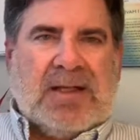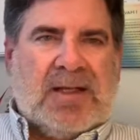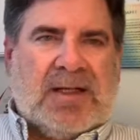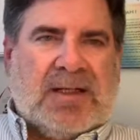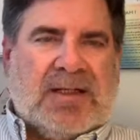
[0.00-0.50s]

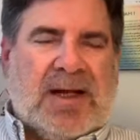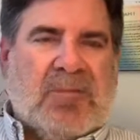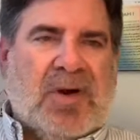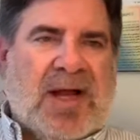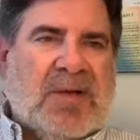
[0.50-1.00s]
I
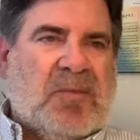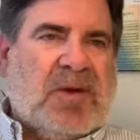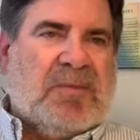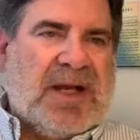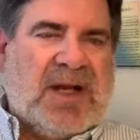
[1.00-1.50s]
brought up
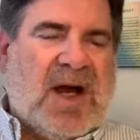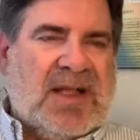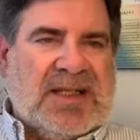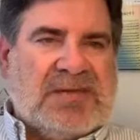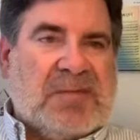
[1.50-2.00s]
one of my
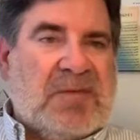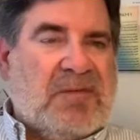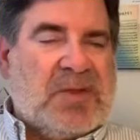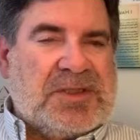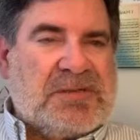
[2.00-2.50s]
colleagues from the
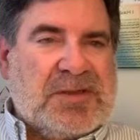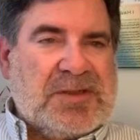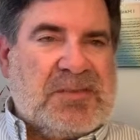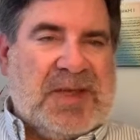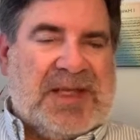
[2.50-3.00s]
Voice
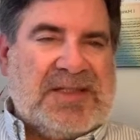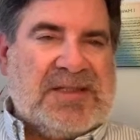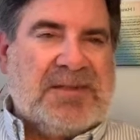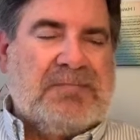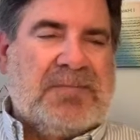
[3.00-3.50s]
First
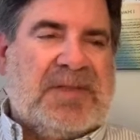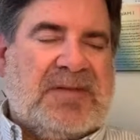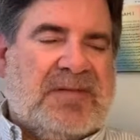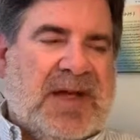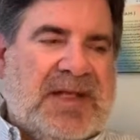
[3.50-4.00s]
space,
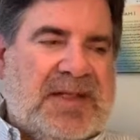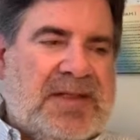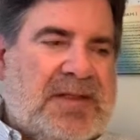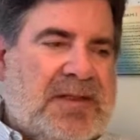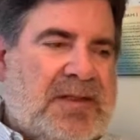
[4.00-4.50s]

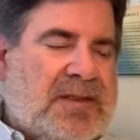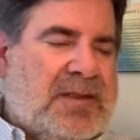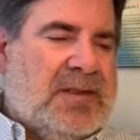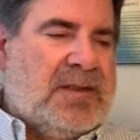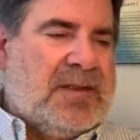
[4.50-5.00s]
invited
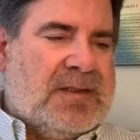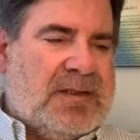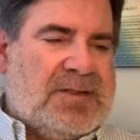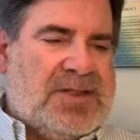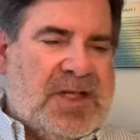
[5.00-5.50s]

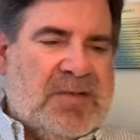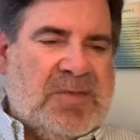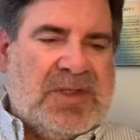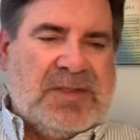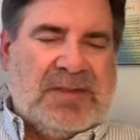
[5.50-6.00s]
a
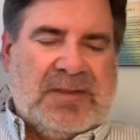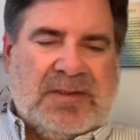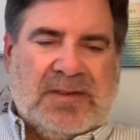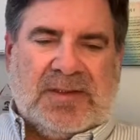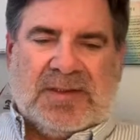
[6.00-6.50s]
gentleman,
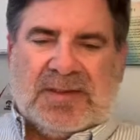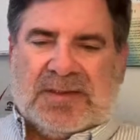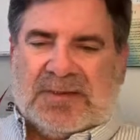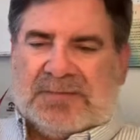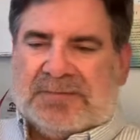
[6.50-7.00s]

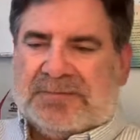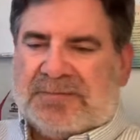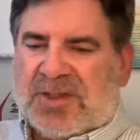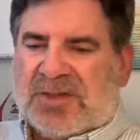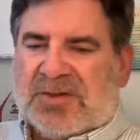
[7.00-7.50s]

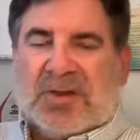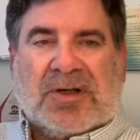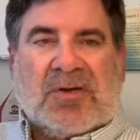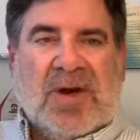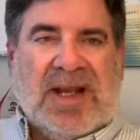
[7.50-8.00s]

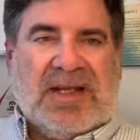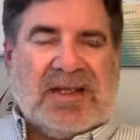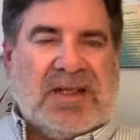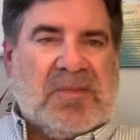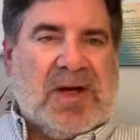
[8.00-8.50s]
Stuart Crane,
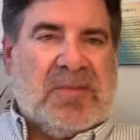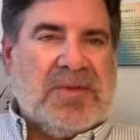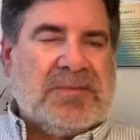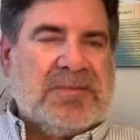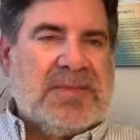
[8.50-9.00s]
to come up.